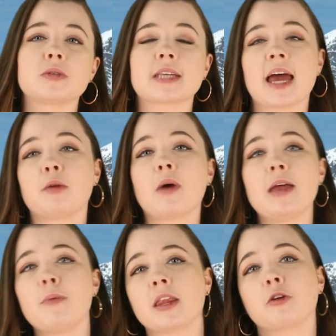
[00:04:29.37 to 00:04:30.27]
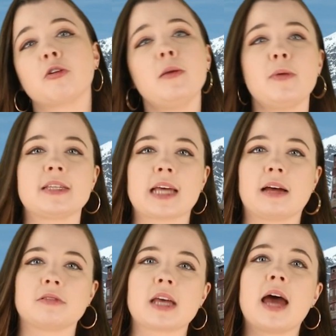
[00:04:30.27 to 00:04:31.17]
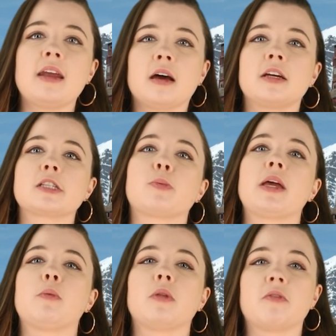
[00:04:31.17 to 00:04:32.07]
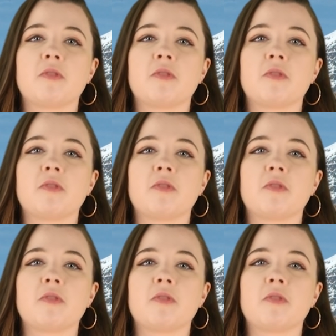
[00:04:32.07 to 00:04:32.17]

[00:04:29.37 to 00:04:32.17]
were scared away by the creepy sounds and unexplainable